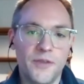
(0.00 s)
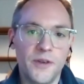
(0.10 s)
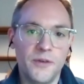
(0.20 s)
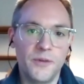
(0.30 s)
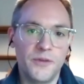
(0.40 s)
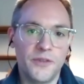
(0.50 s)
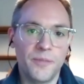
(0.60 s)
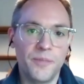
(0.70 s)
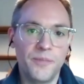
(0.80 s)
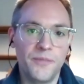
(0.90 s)
I was
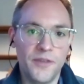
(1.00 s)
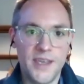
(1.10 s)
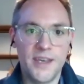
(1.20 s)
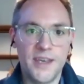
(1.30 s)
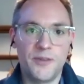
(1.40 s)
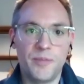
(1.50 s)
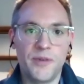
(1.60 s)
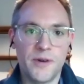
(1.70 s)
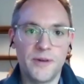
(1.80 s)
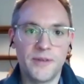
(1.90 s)
eating this food
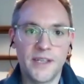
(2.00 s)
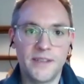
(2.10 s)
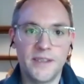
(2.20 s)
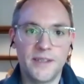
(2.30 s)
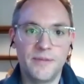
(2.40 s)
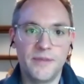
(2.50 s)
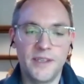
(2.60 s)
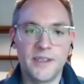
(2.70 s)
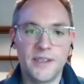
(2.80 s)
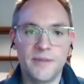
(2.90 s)
for years
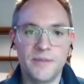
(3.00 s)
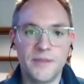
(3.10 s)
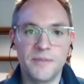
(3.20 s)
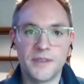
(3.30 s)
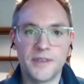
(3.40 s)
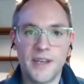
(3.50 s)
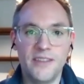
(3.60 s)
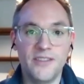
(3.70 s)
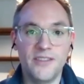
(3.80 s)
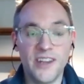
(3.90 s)
before I was getting the, these
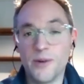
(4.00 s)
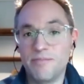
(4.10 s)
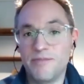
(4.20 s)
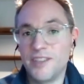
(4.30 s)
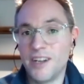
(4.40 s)
symptoms.